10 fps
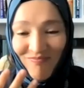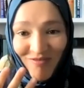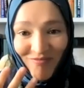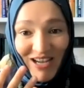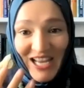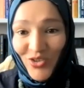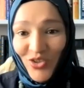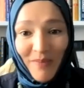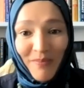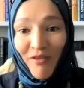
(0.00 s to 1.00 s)

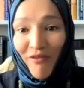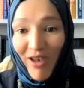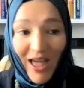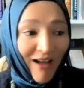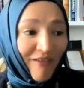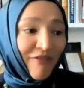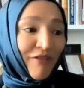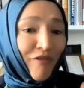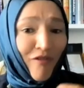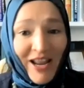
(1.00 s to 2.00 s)
relationships of love,
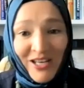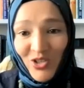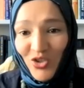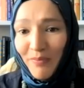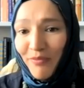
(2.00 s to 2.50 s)
of friendship,